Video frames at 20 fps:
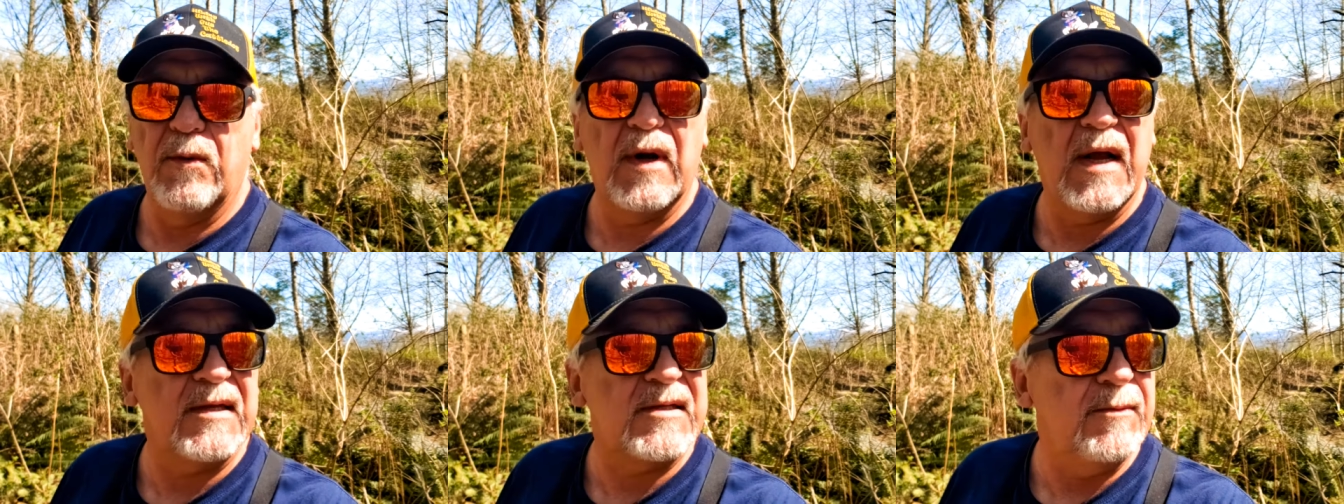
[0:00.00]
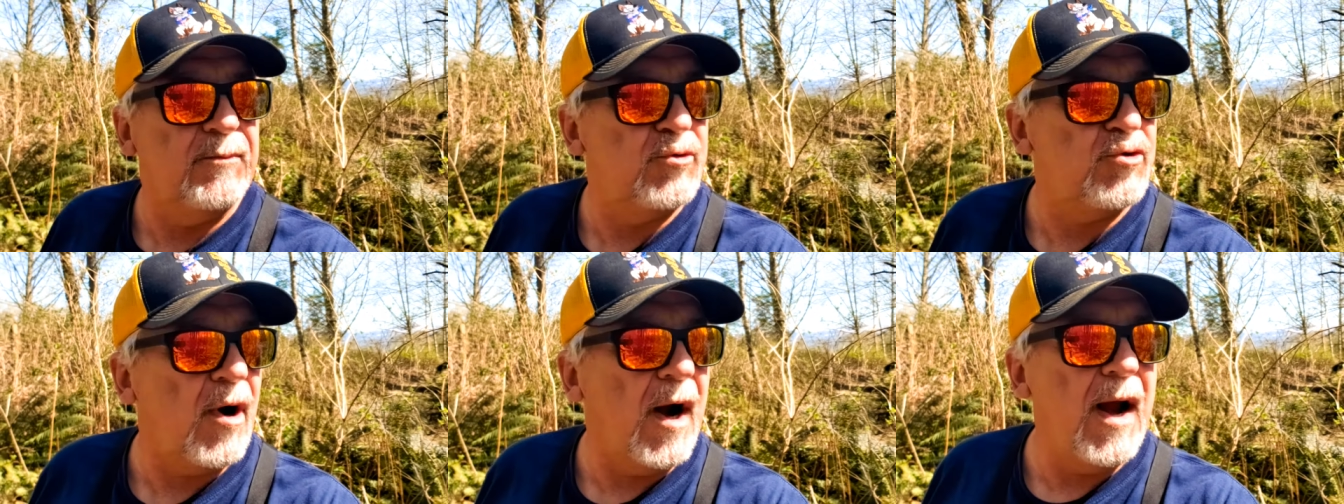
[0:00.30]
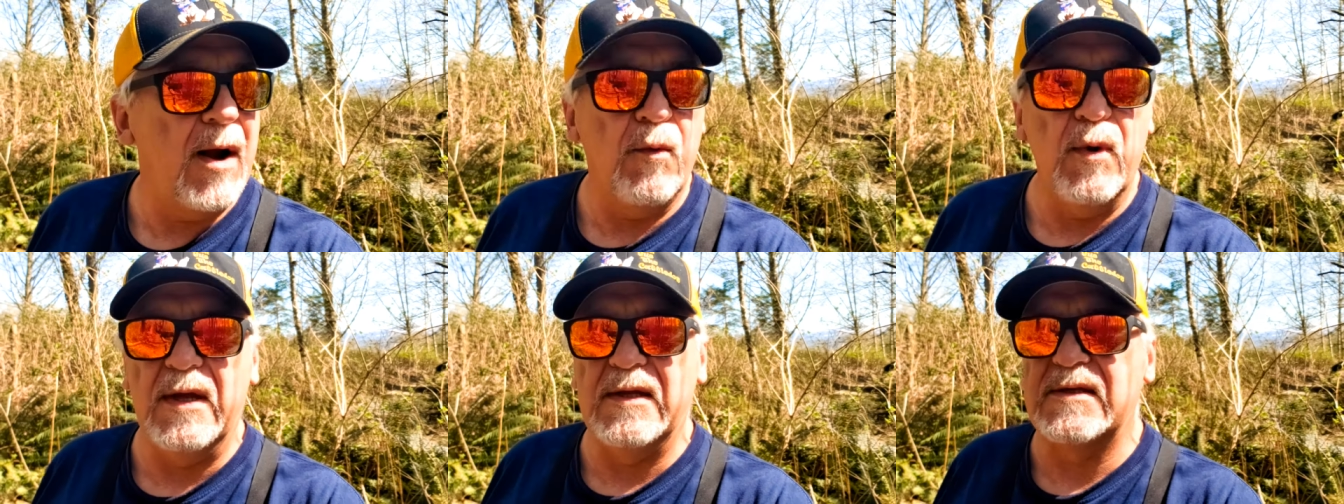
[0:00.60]
We've got some
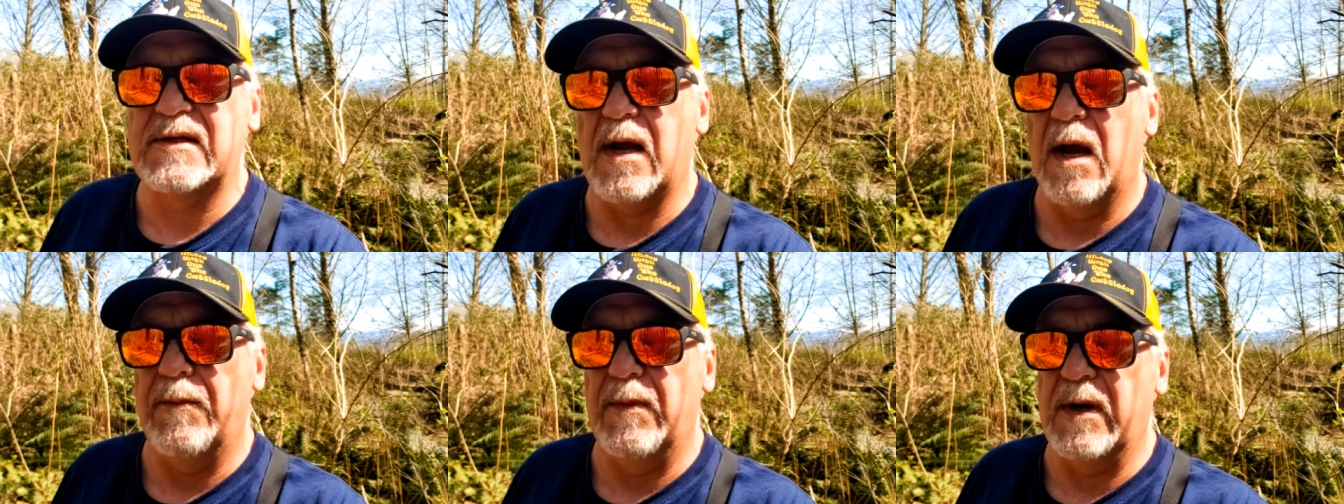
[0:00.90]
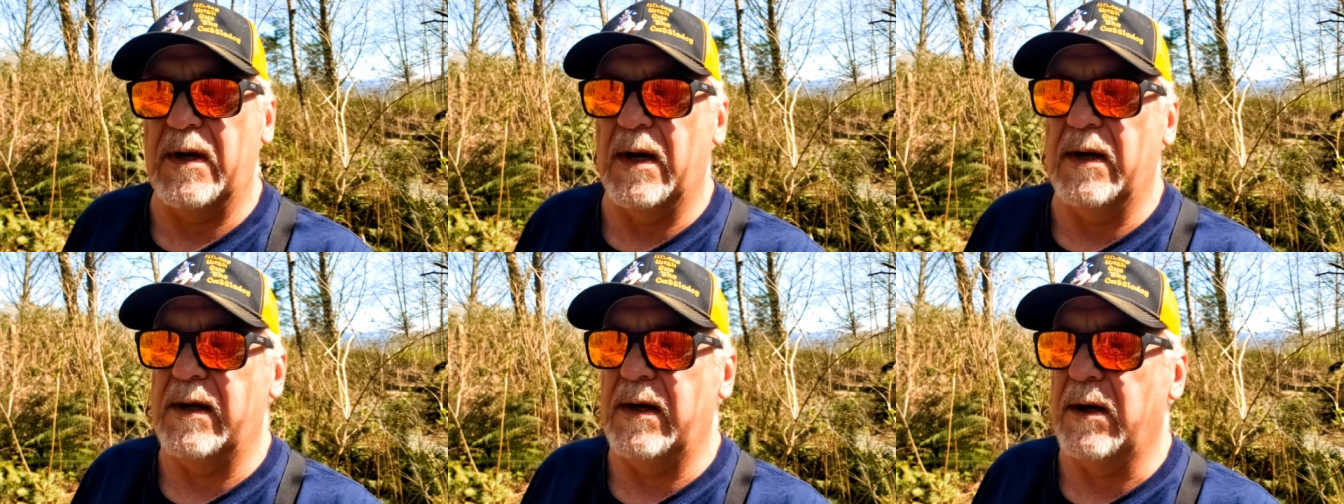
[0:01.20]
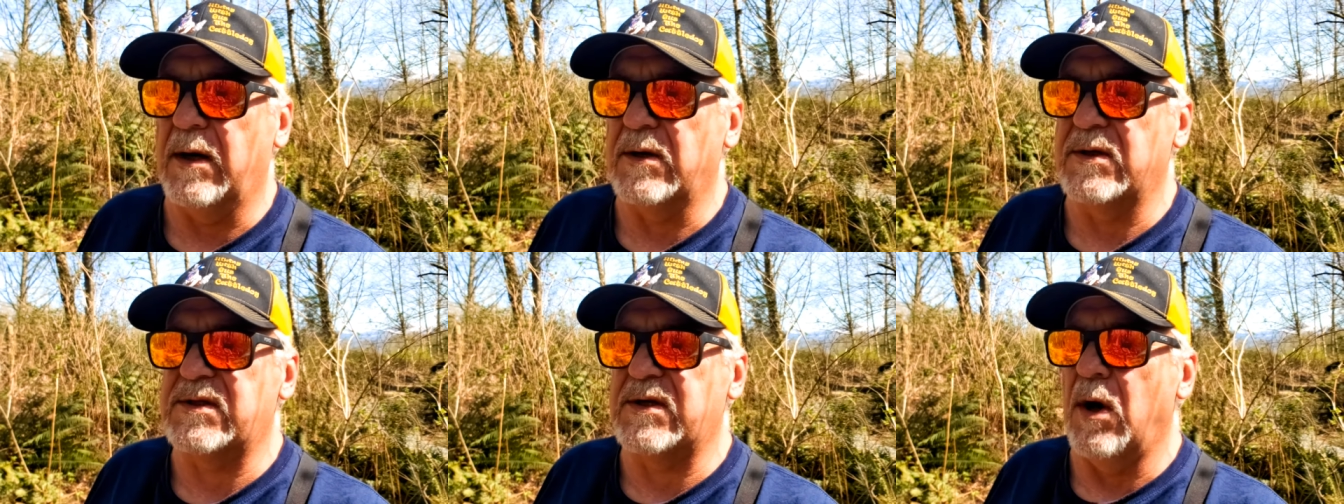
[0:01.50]
dry winds coming in
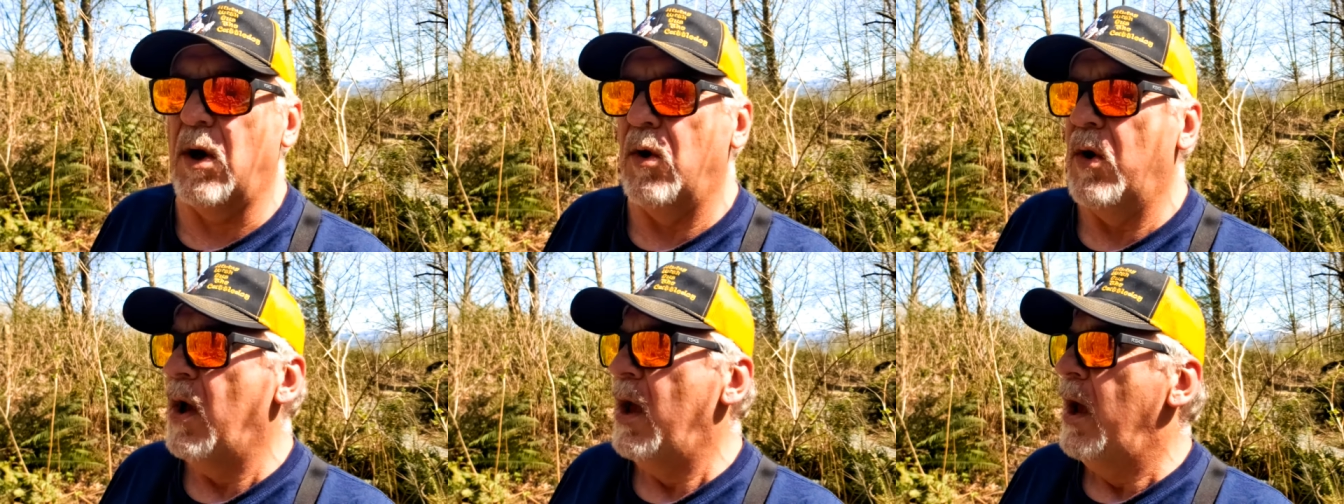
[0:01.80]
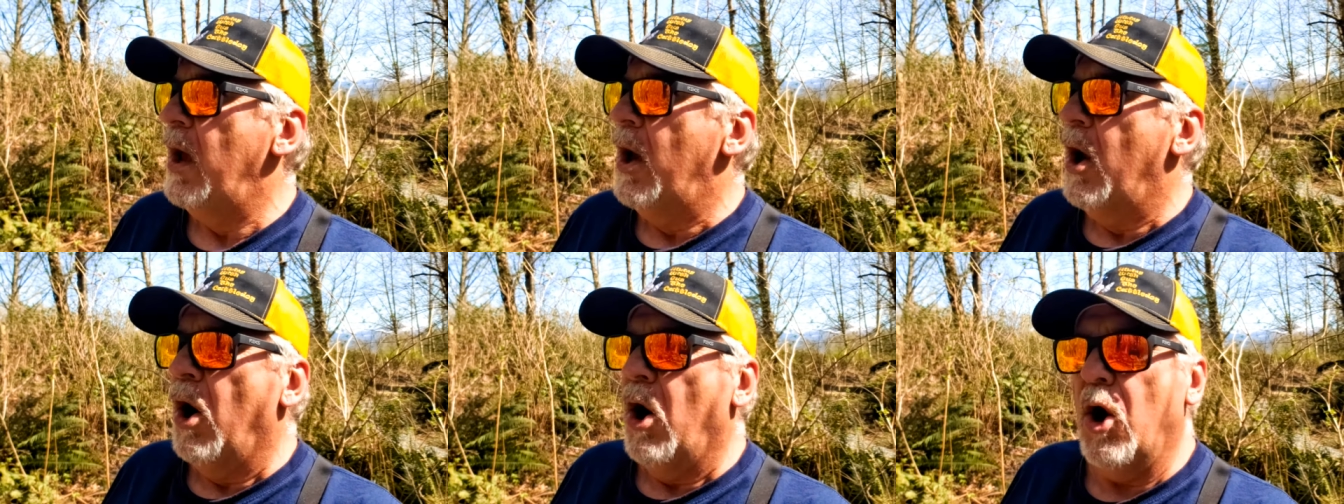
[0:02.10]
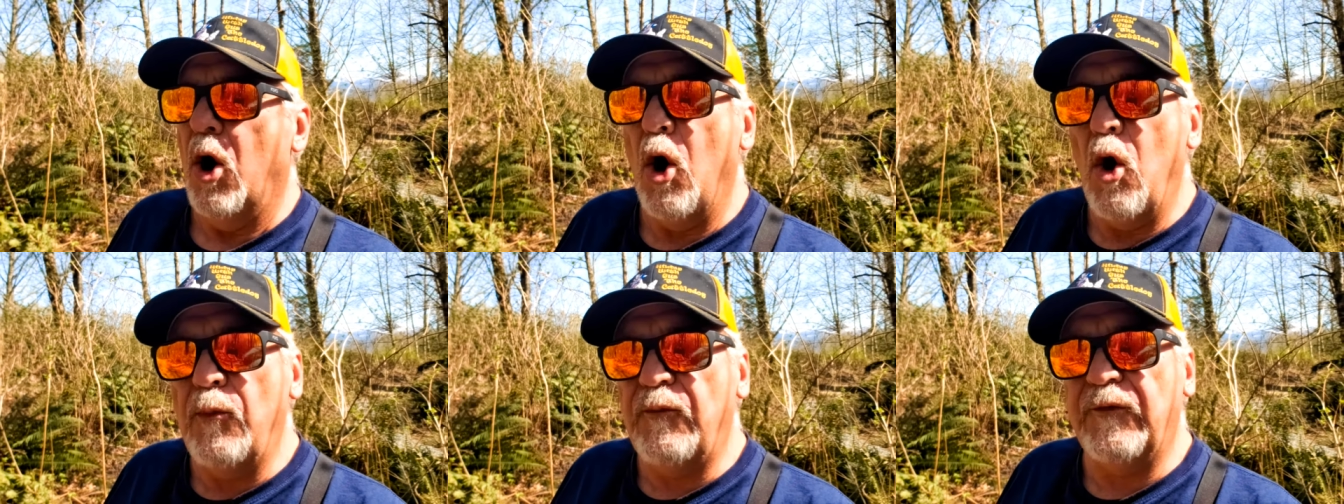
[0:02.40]
here. So
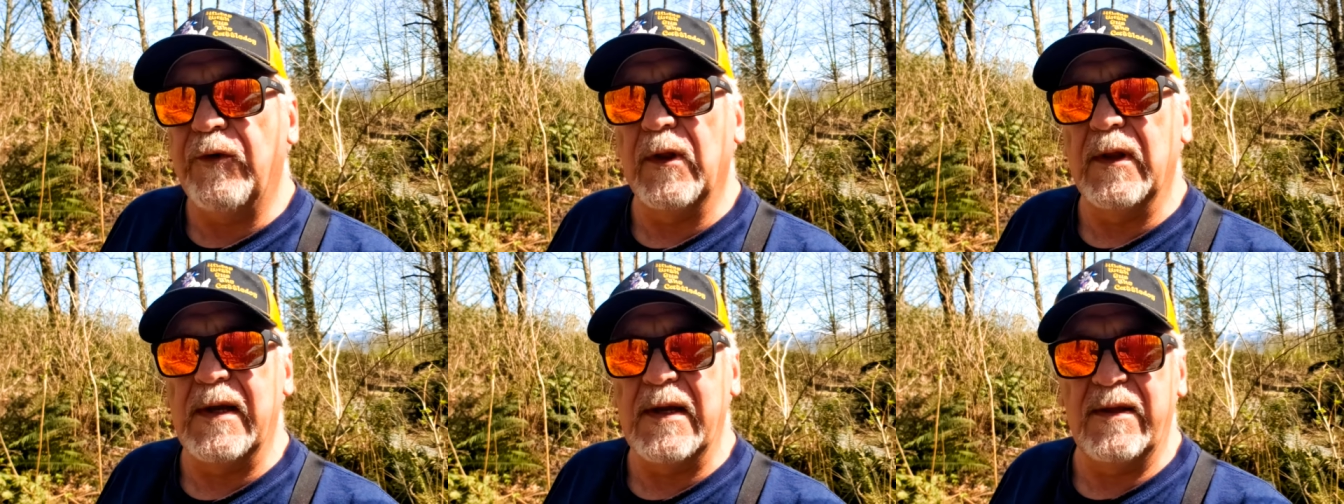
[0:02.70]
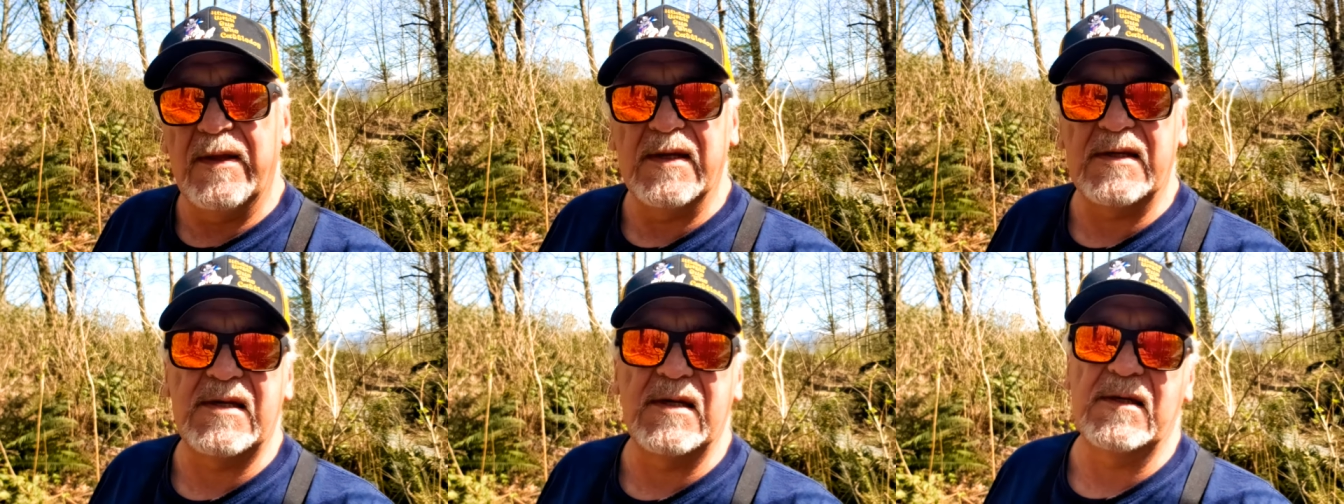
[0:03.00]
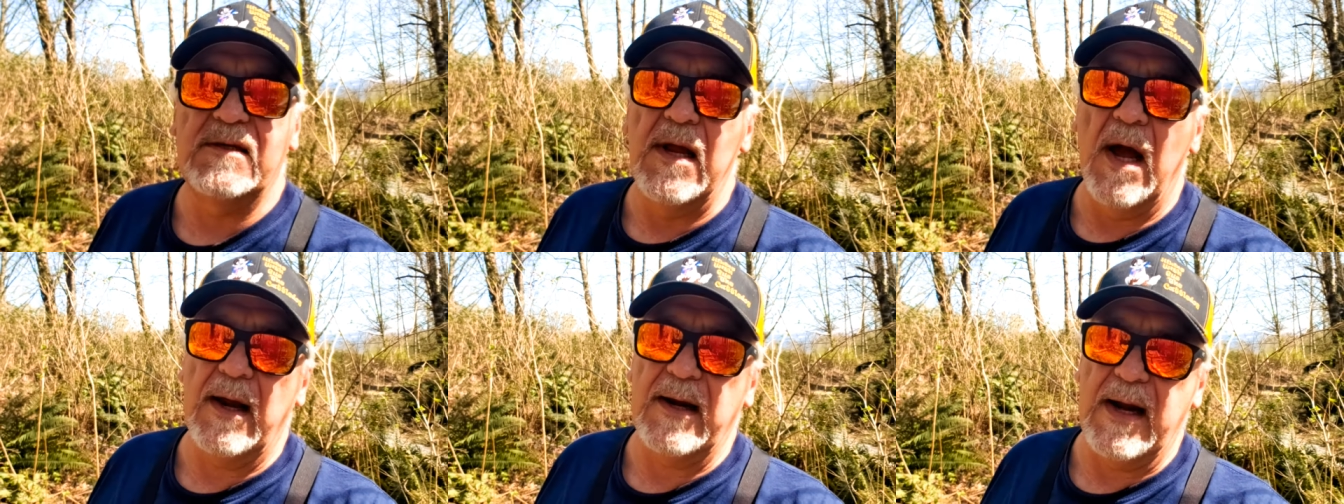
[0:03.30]
hopefully this
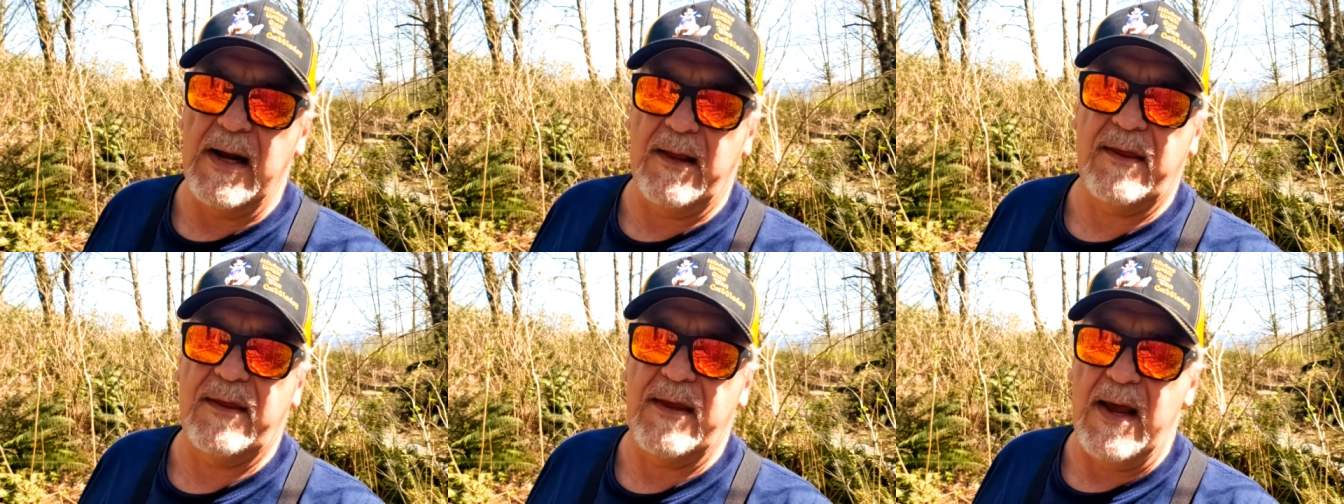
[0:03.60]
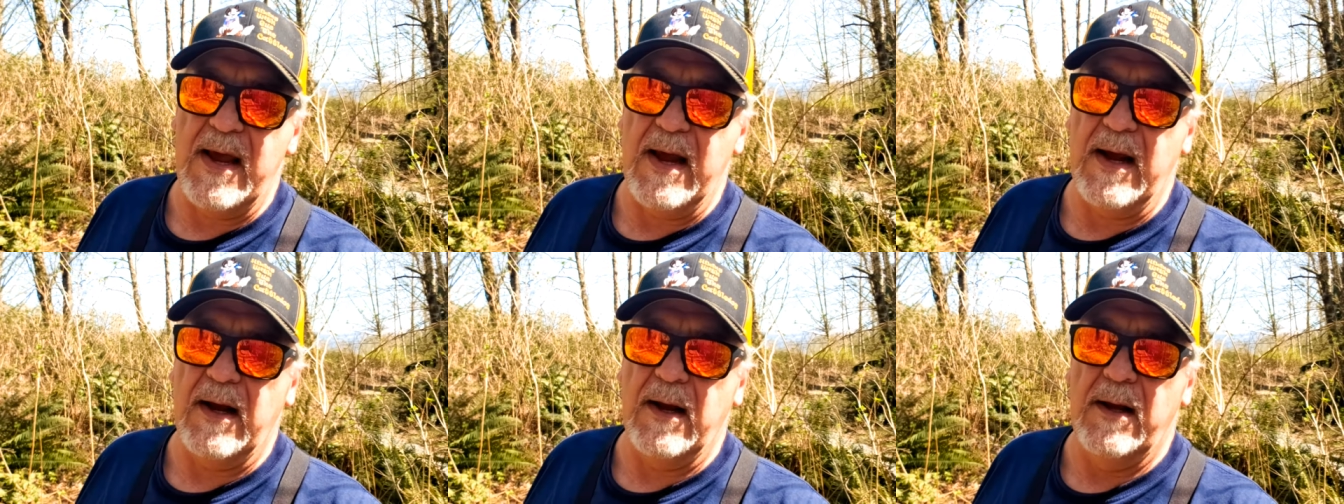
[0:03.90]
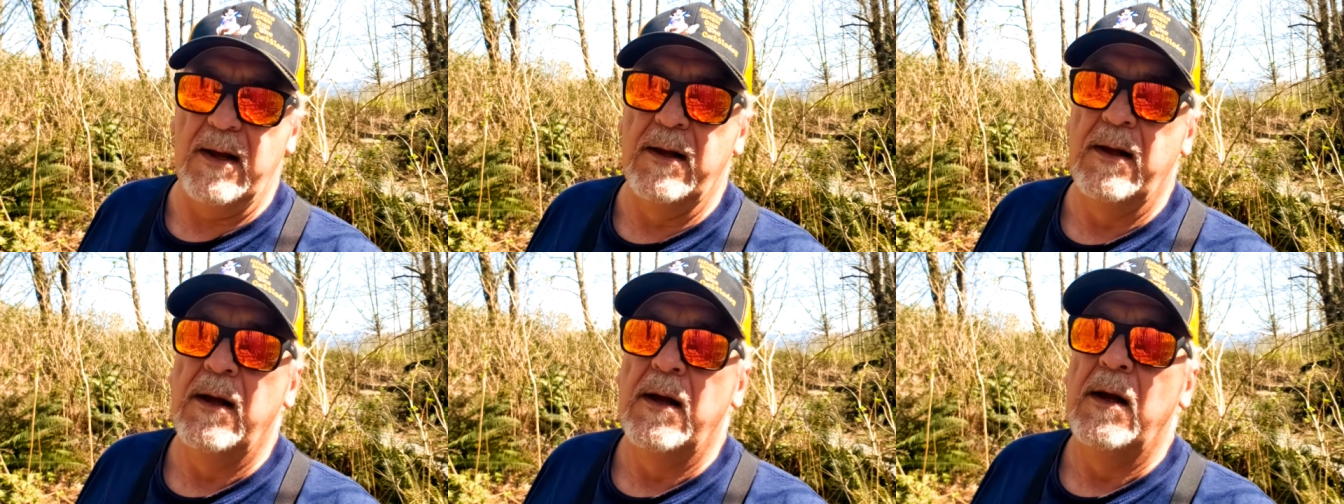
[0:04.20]
is not a thing,